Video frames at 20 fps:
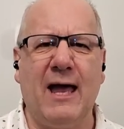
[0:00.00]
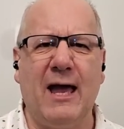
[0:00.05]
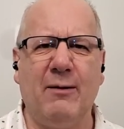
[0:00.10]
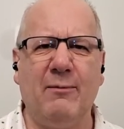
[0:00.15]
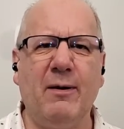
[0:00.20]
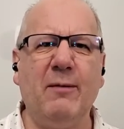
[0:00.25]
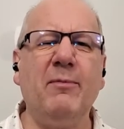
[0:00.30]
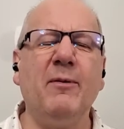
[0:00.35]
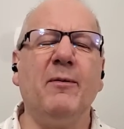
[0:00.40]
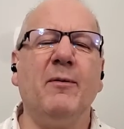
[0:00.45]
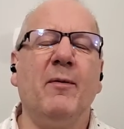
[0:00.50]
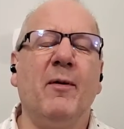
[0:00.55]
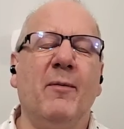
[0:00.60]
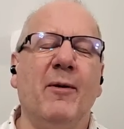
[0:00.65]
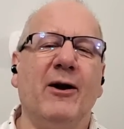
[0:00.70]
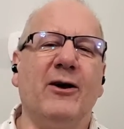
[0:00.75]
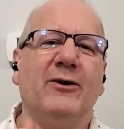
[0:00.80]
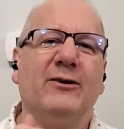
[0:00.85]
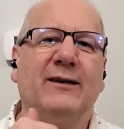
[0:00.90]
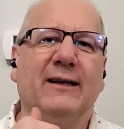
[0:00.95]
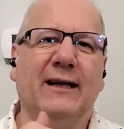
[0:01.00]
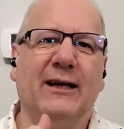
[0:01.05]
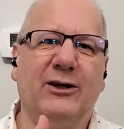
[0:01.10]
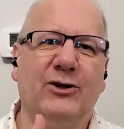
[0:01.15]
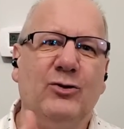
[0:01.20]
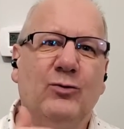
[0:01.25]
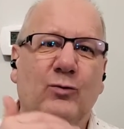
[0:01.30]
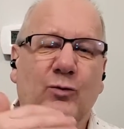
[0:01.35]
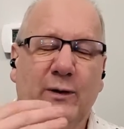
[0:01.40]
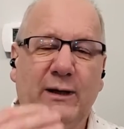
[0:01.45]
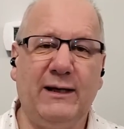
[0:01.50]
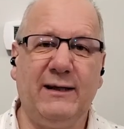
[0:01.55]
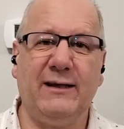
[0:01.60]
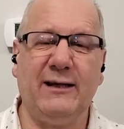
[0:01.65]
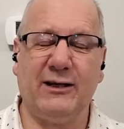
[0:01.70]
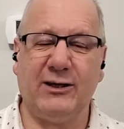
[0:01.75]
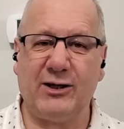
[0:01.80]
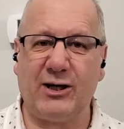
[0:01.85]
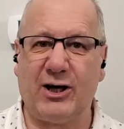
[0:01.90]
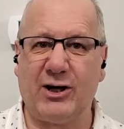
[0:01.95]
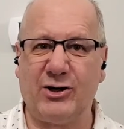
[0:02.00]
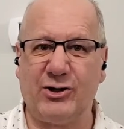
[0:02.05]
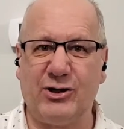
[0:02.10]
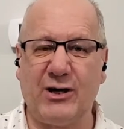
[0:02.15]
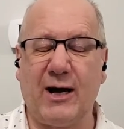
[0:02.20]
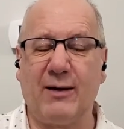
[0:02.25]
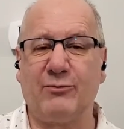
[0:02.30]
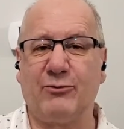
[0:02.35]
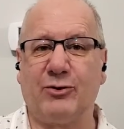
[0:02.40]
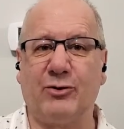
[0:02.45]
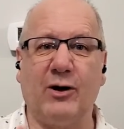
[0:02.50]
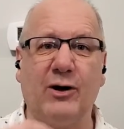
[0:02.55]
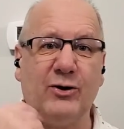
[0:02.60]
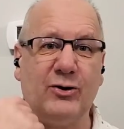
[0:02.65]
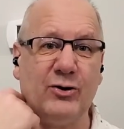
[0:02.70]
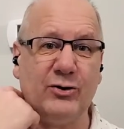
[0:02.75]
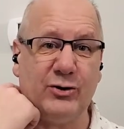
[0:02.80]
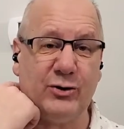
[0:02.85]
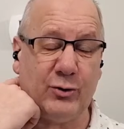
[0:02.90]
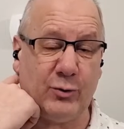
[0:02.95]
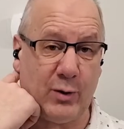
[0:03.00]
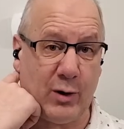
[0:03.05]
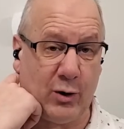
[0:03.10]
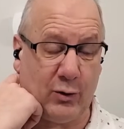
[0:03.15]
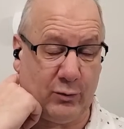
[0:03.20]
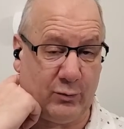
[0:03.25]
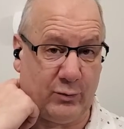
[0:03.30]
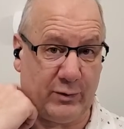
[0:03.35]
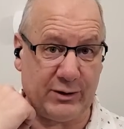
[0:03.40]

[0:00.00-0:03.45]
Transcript: And maybe it'd be better to let you read the entire chapter on your own,